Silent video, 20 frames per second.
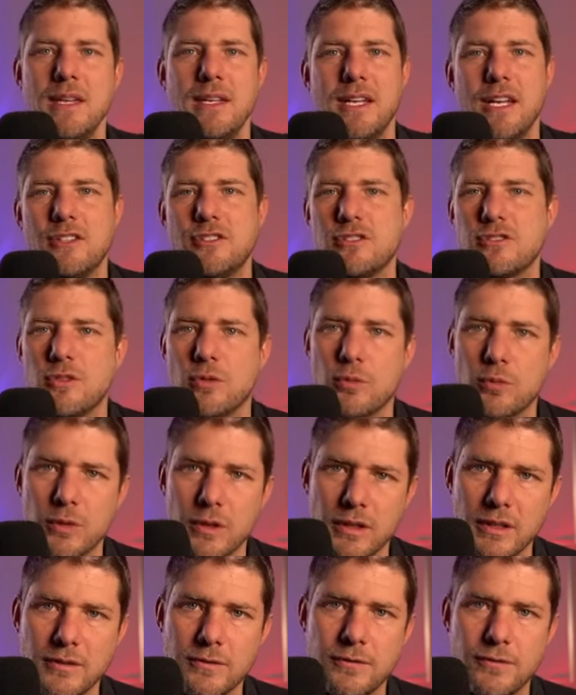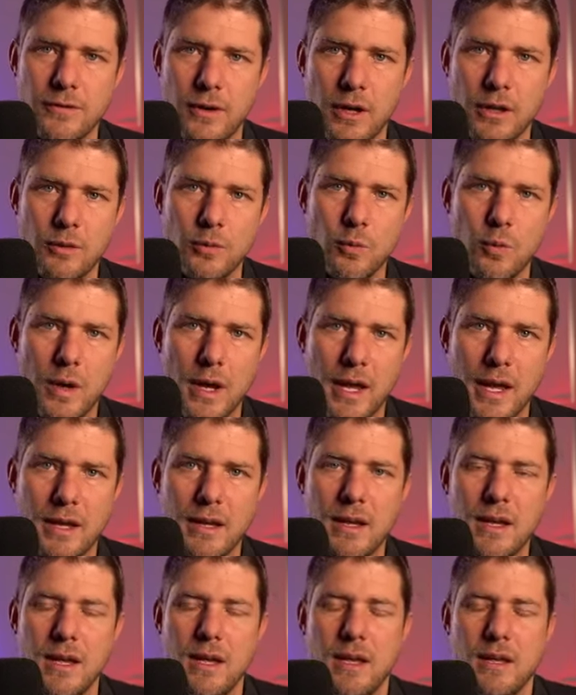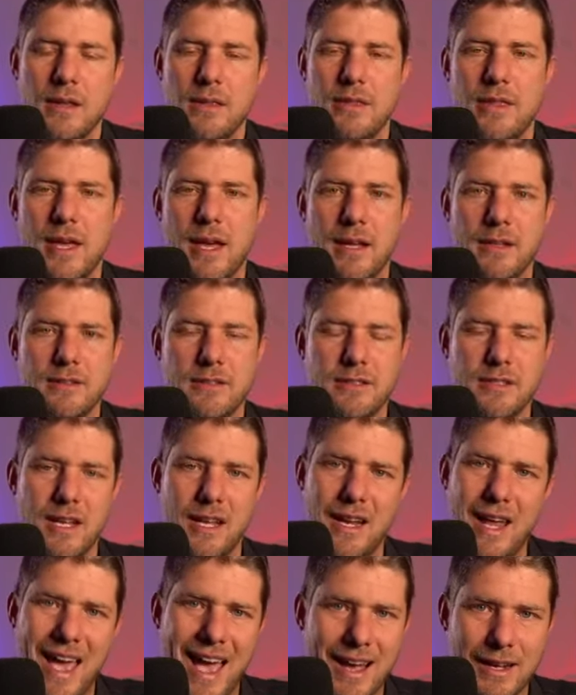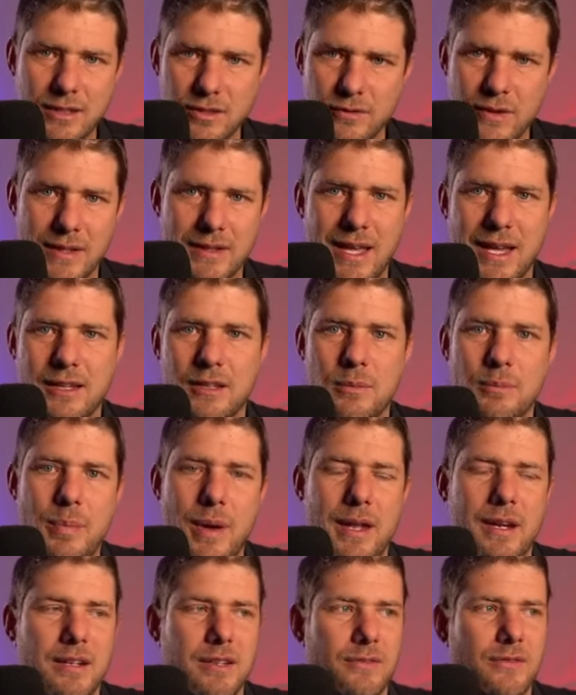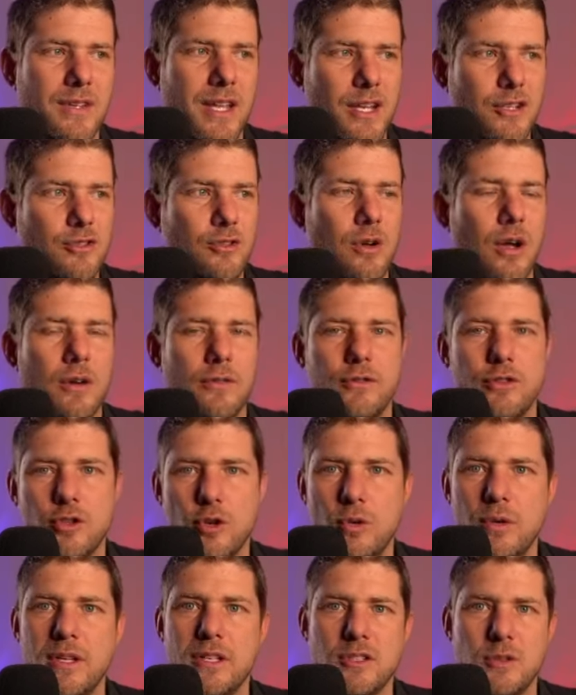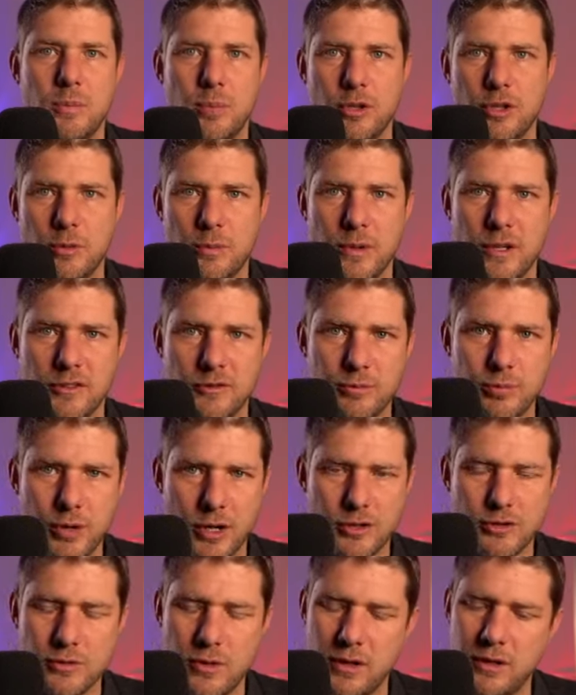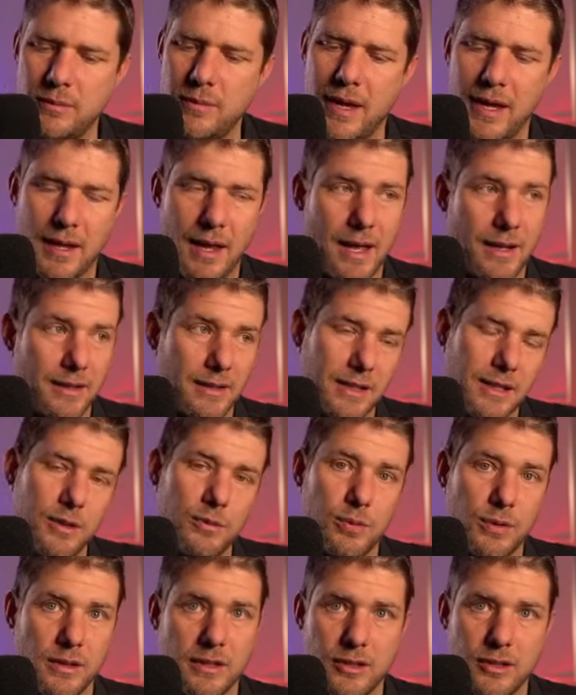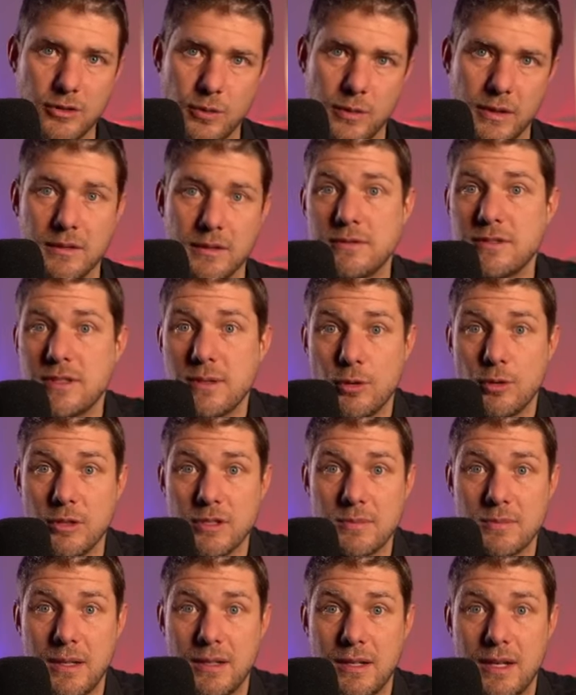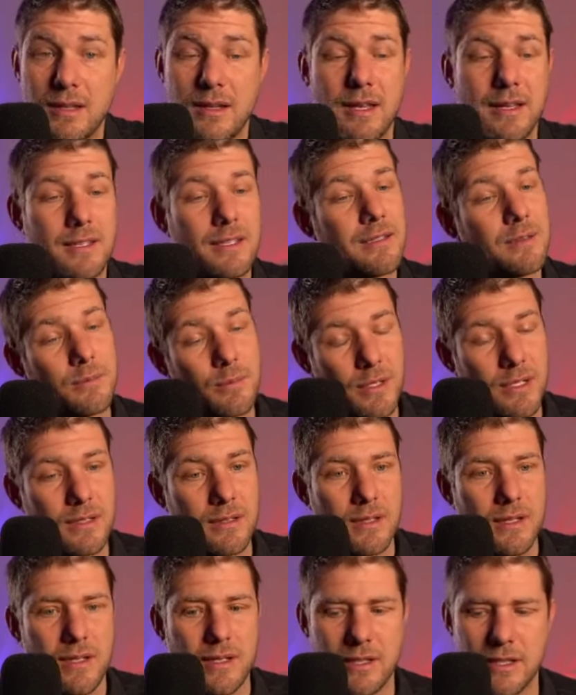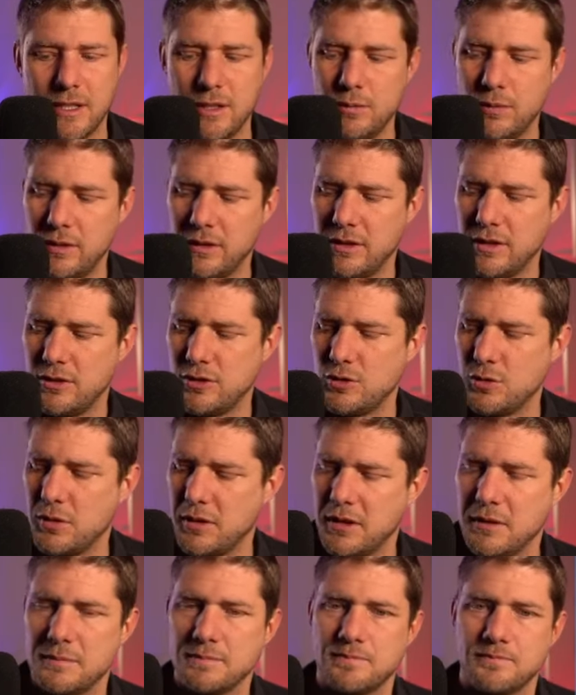It's just a really fun way that to kind of activate that competitive nature of the goalie and to put a bit of pressure on him. And he really enjoyed it. Some goalies might not like it, but he really enjoyed it.